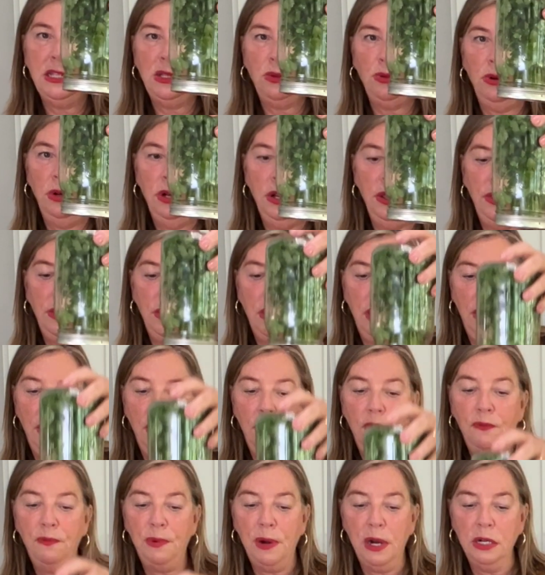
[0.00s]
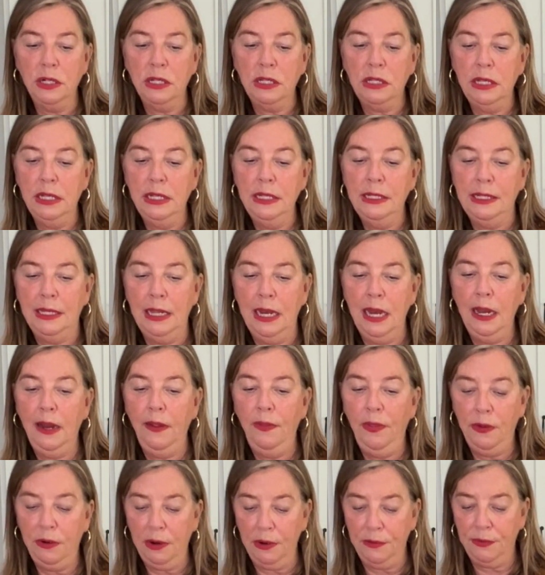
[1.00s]
worth of parsley sitting
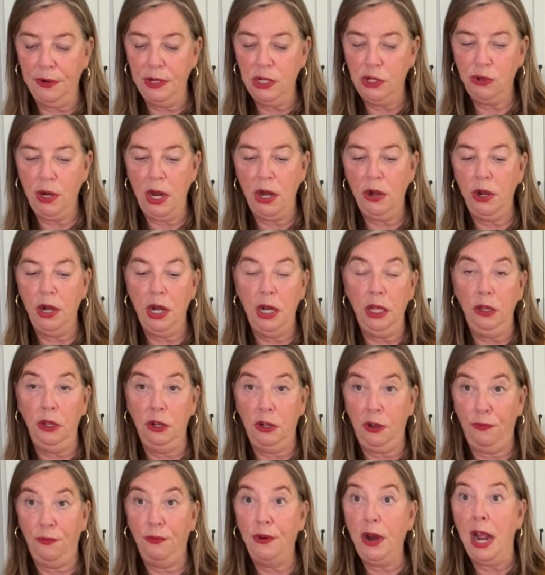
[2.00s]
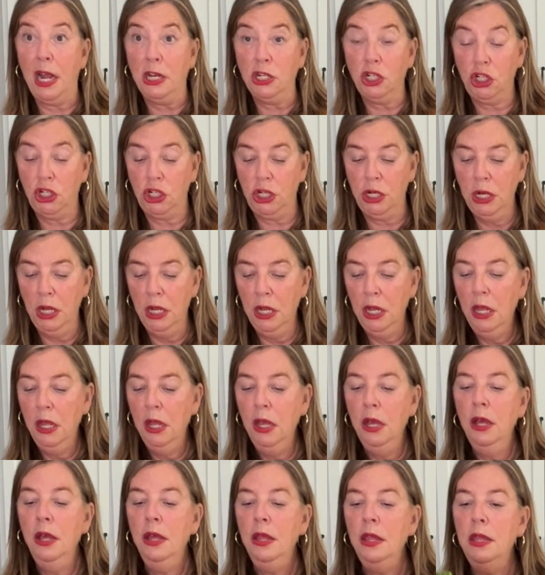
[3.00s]
in the refrigerator and it looked fresh.
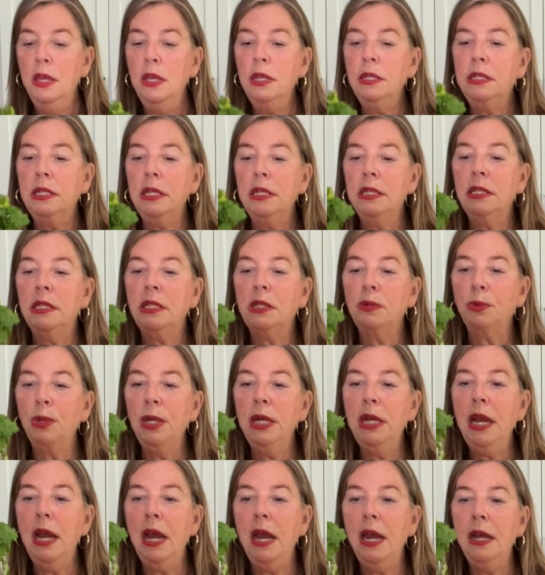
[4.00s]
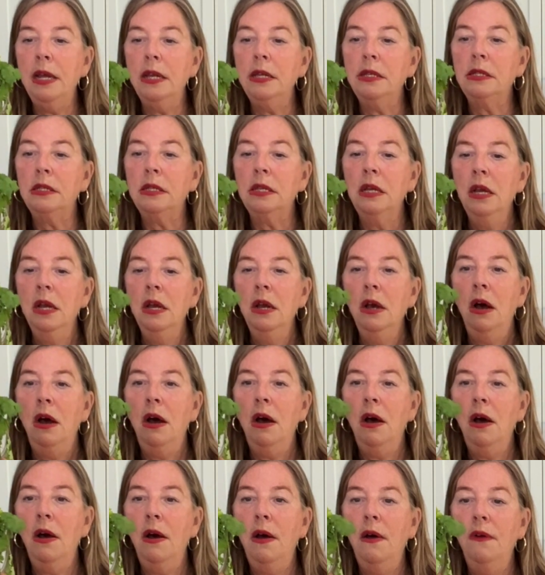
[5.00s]
This is three days
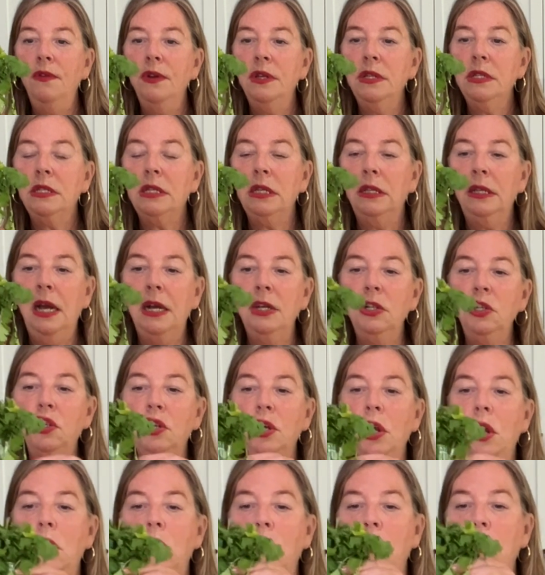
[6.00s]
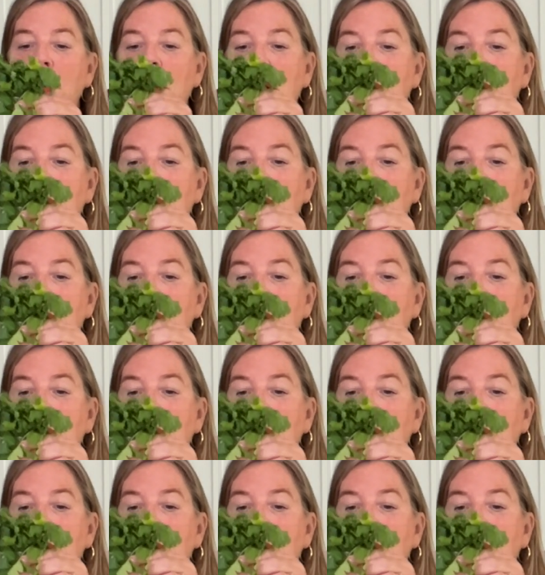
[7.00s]
of cilantro